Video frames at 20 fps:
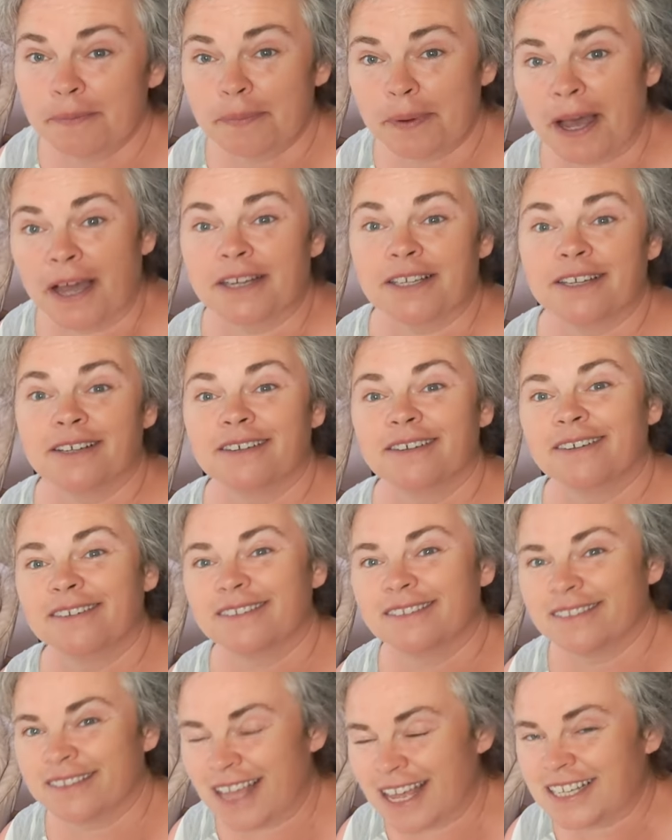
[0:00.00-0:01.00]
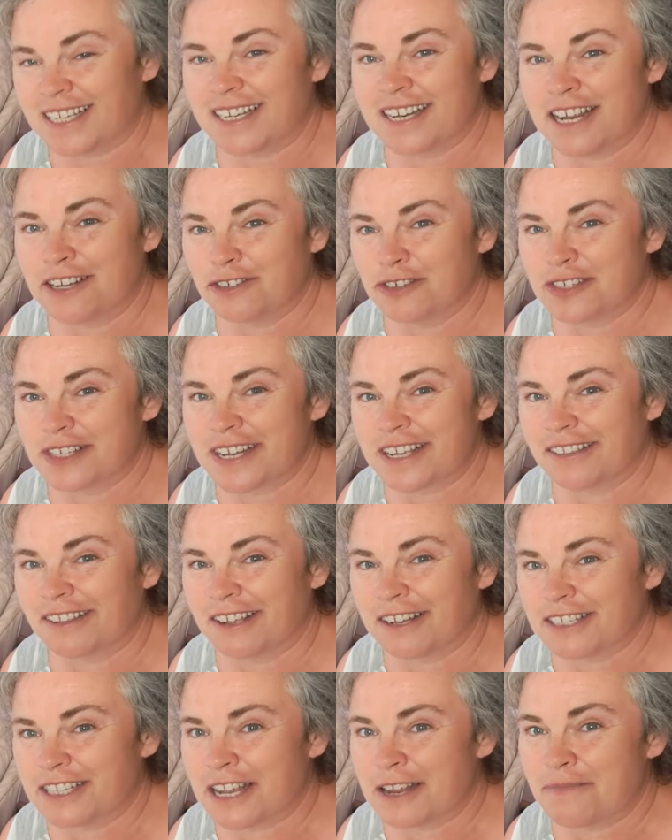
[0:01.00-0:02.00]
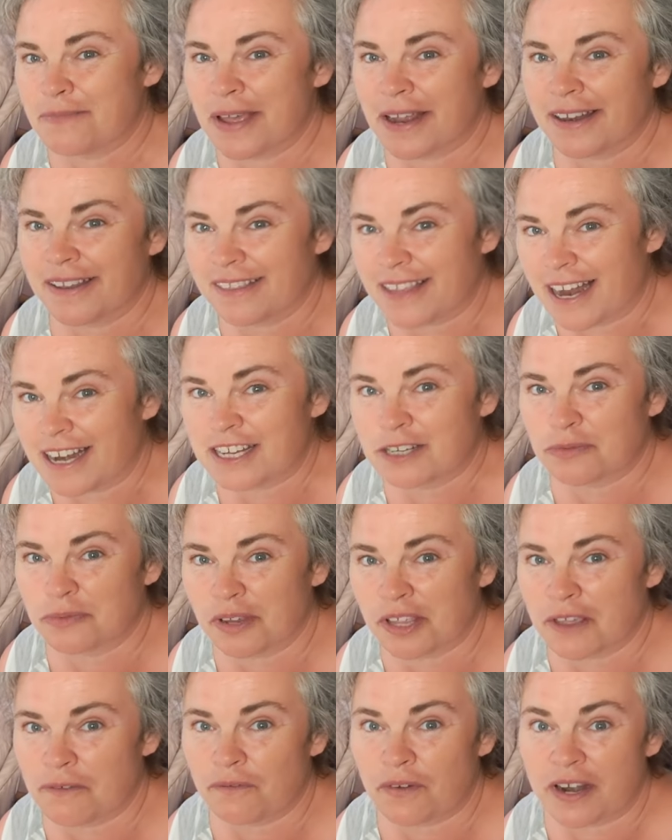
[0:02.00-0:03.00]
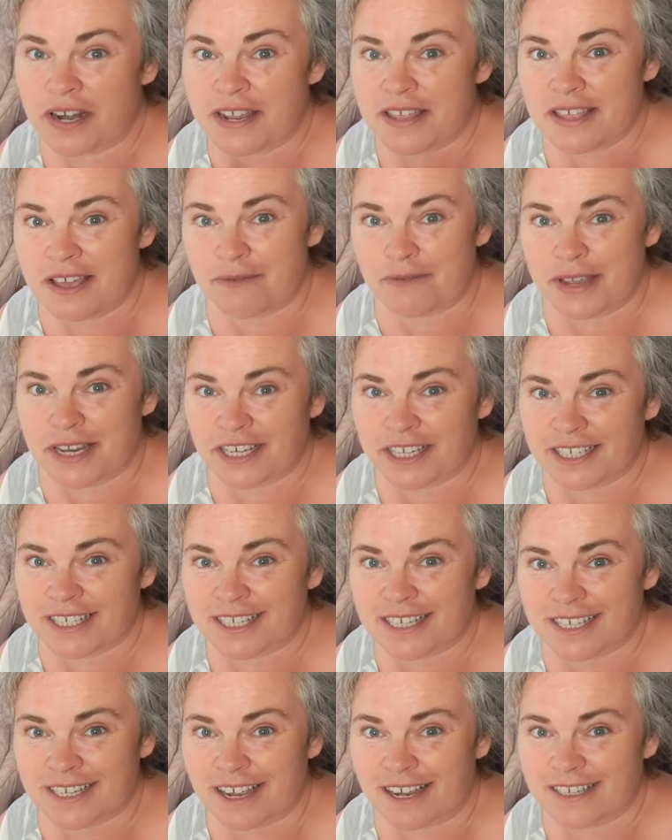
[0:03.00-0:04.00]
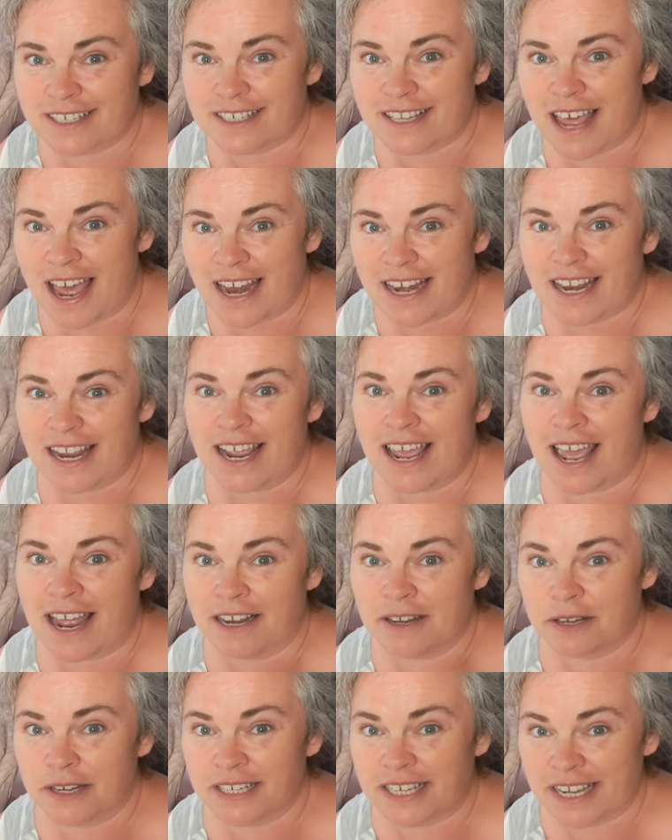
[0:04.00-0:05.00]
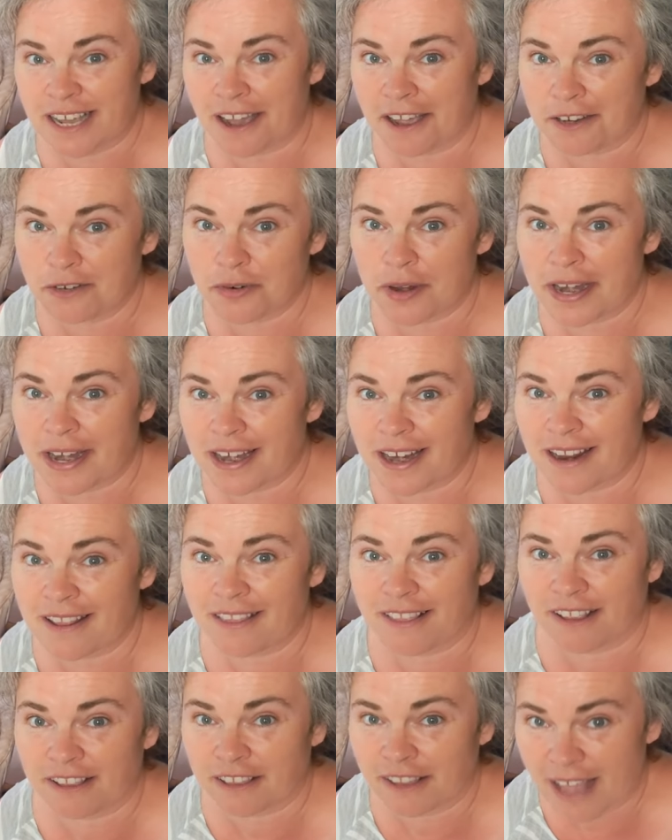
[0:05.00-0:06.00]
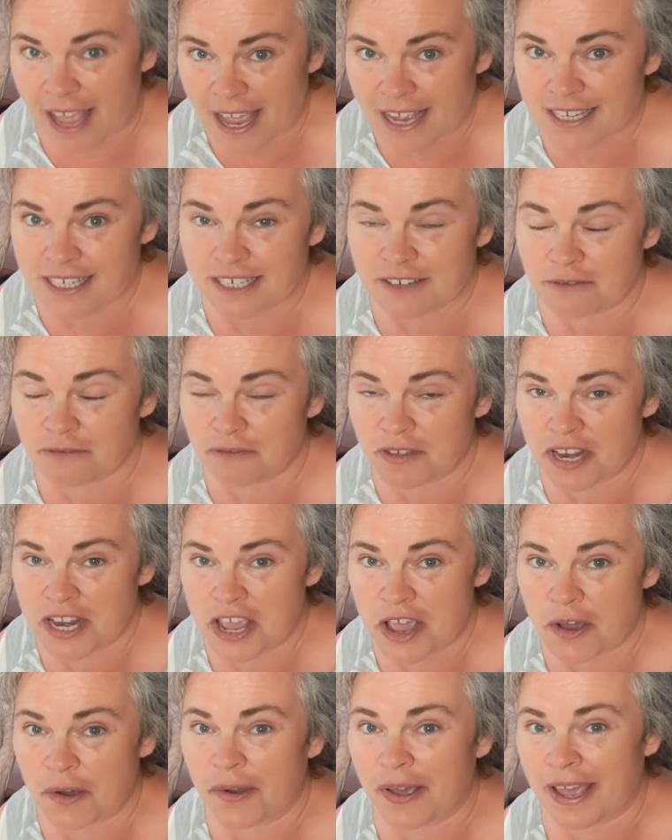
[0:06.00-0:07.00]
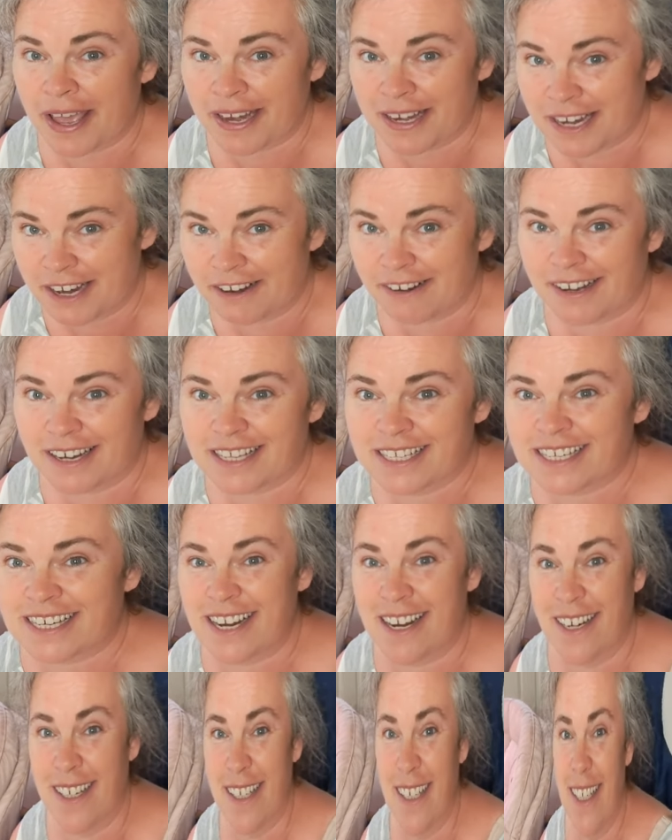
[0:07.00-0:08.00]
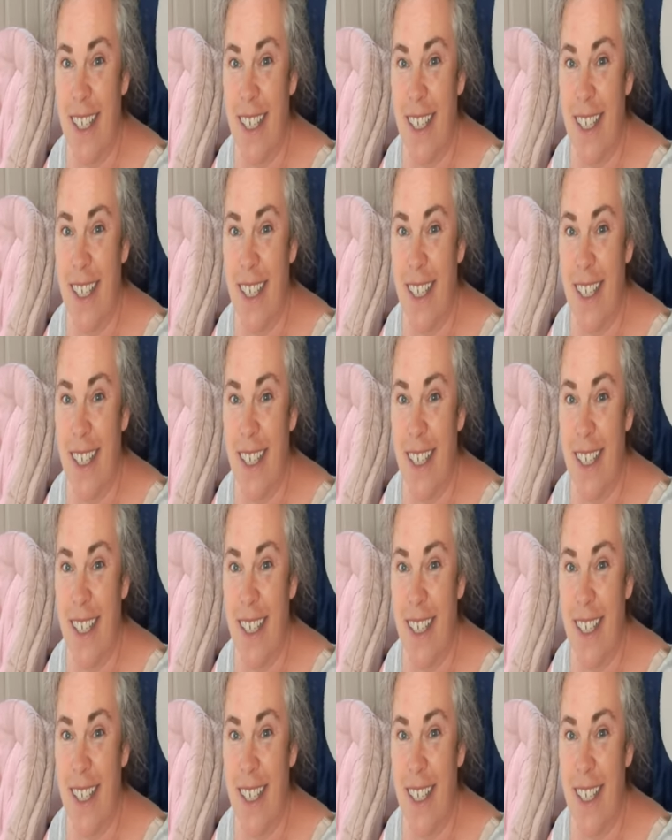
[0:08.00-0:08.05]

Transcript: But that's an interesting little tidbit. That is really funny that we just discussed that and dehydrated it in the last video, and here it is here.